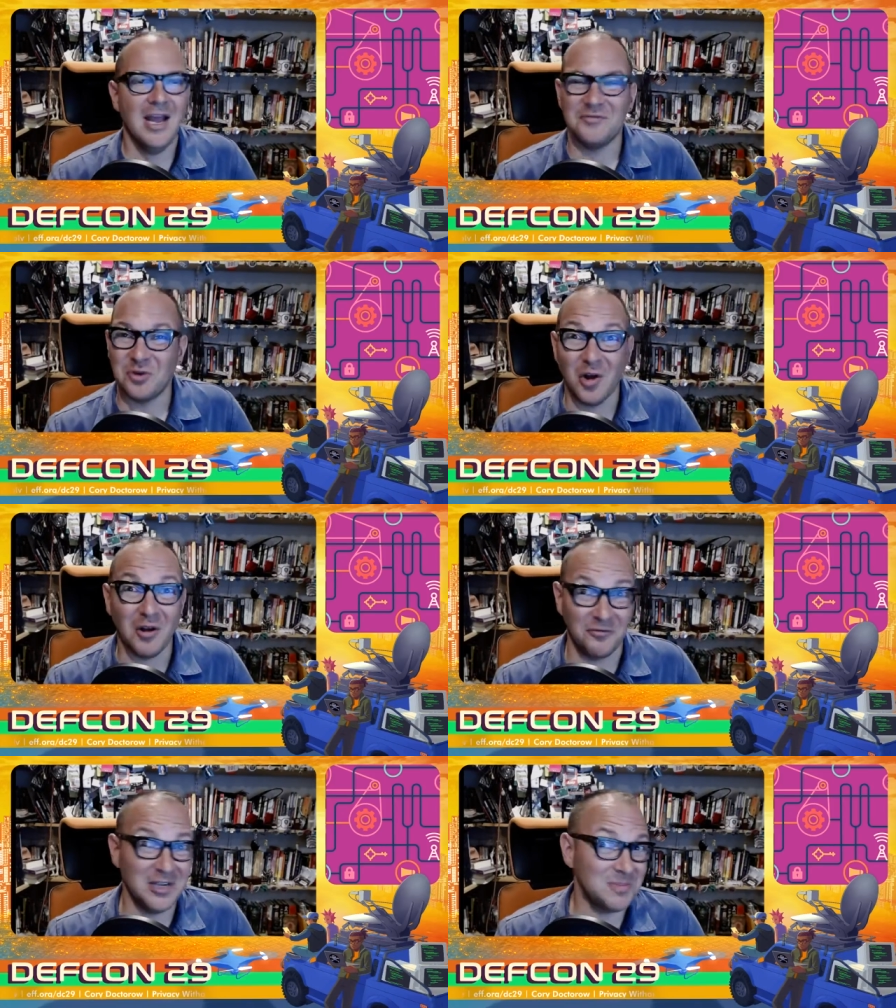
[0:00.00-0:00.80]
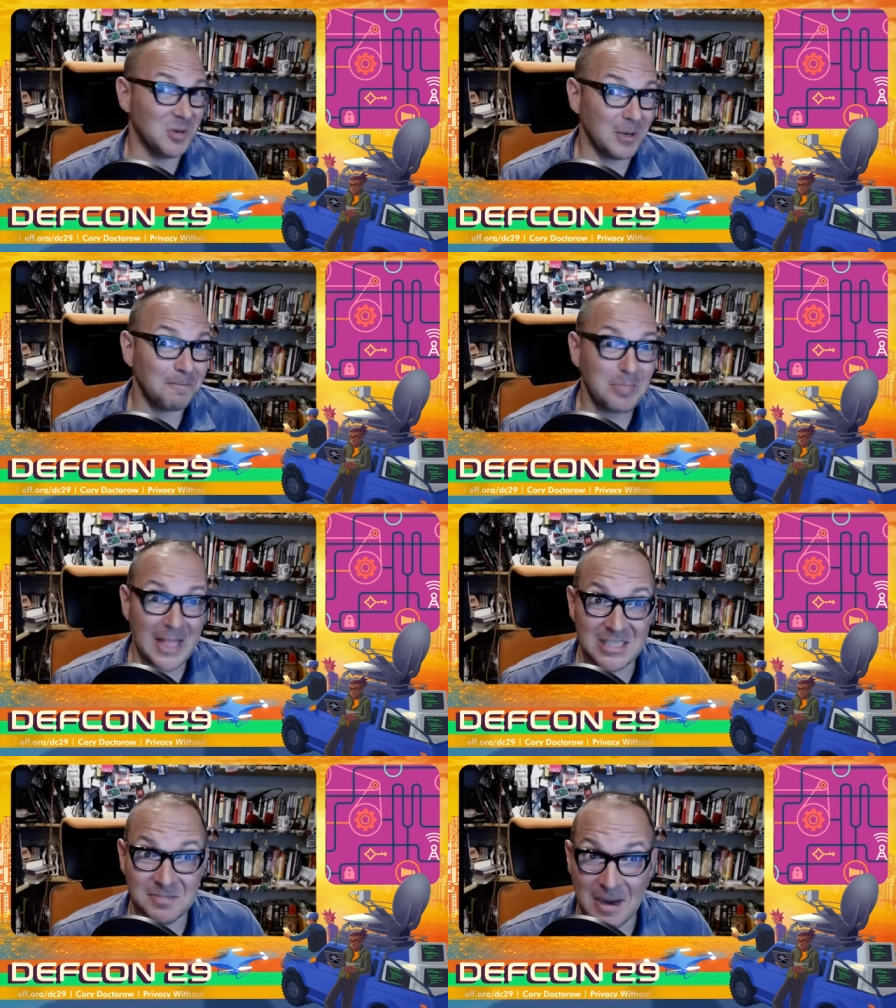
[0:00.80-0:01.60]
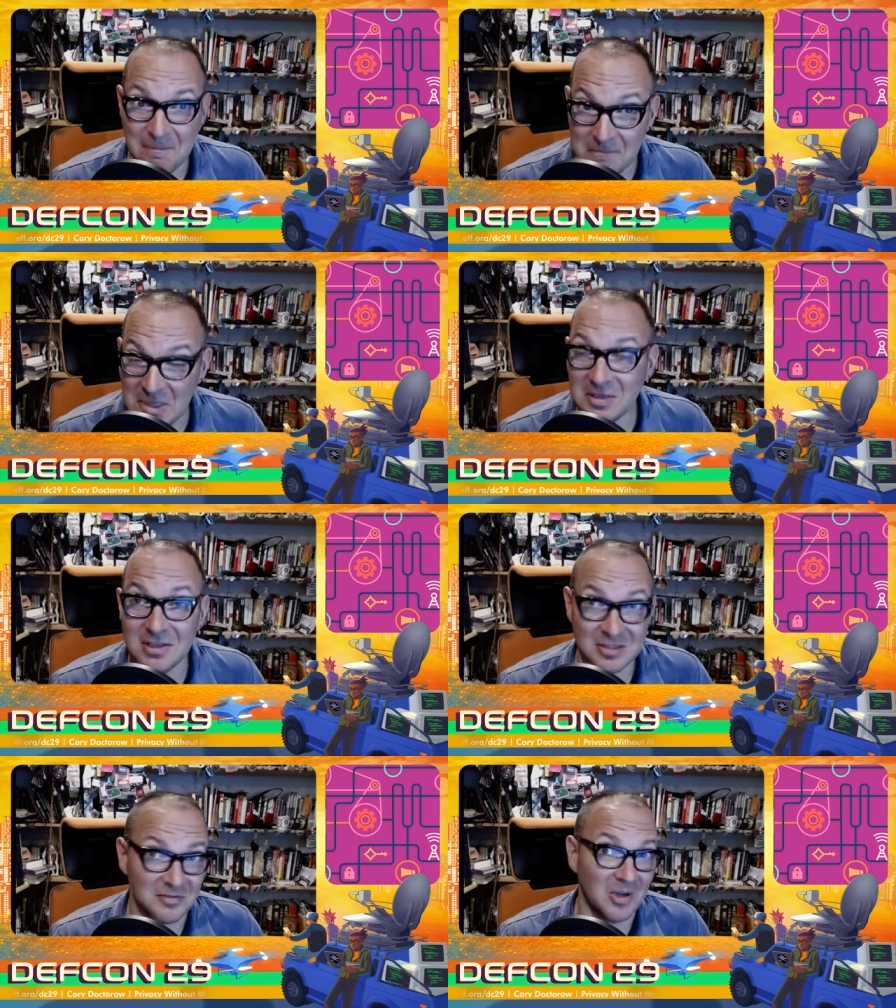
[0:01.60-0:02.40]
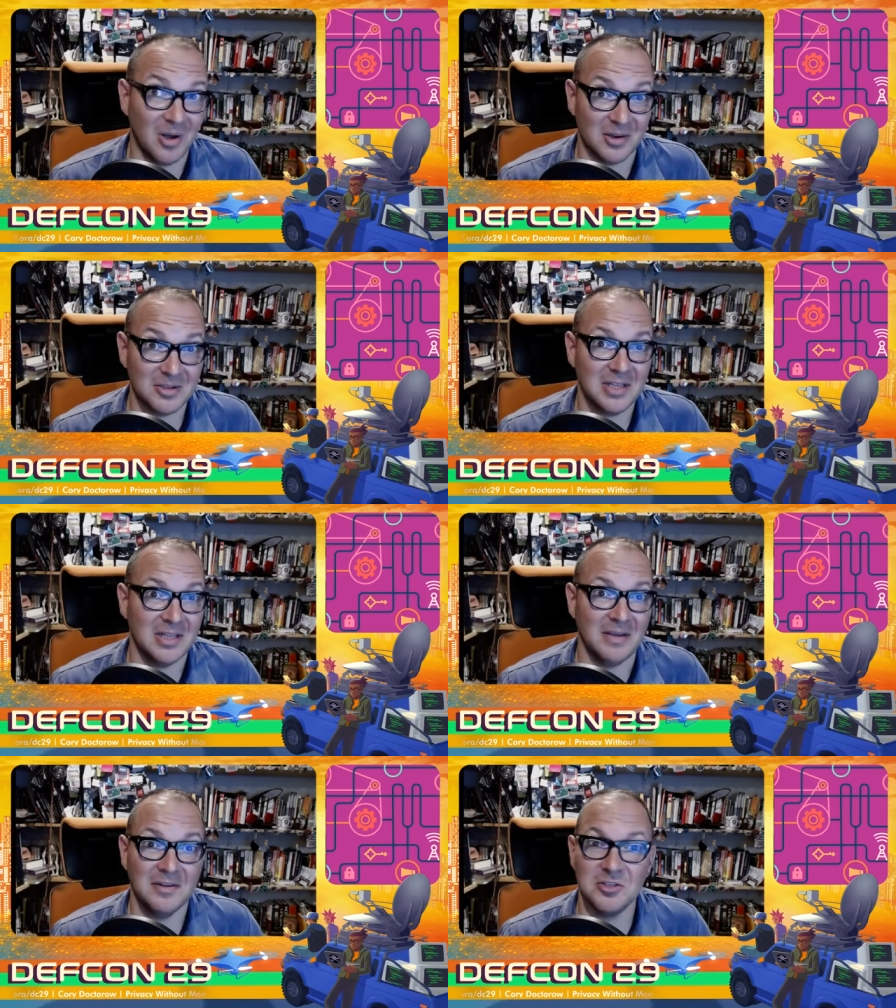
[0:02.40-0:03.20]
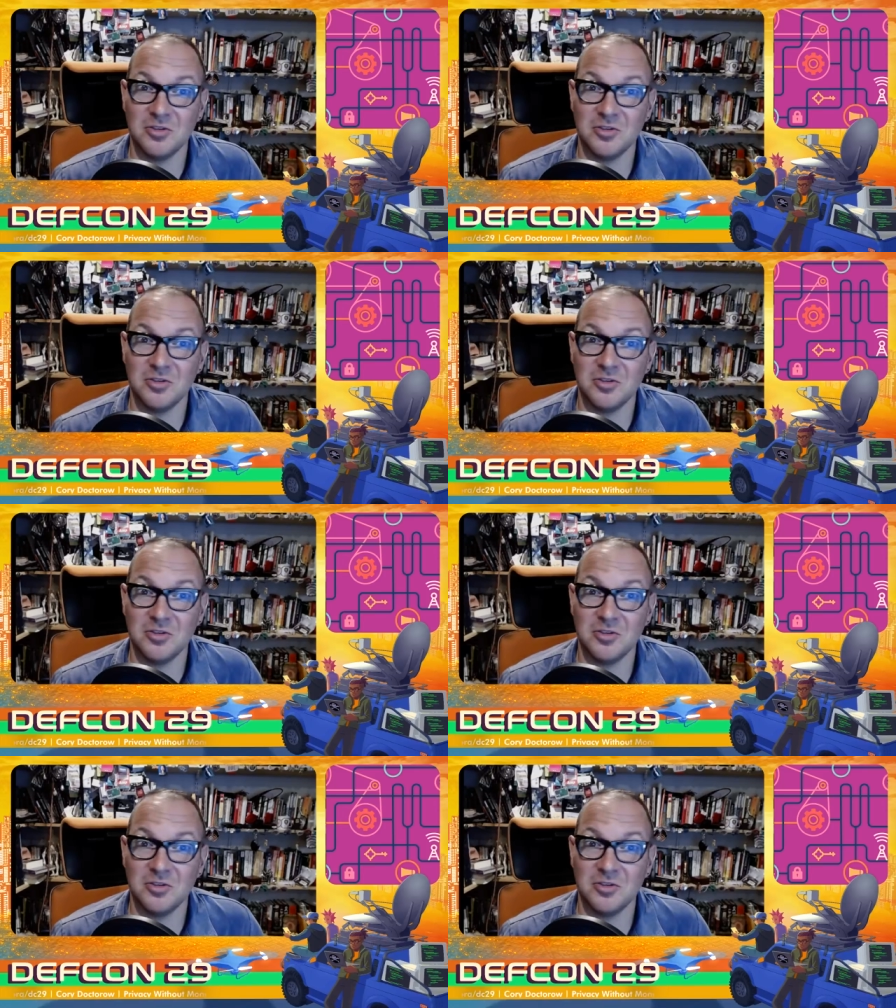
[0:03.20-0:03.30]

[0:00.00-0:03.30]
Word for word: After all, Facebook has spent millions of dollars and they've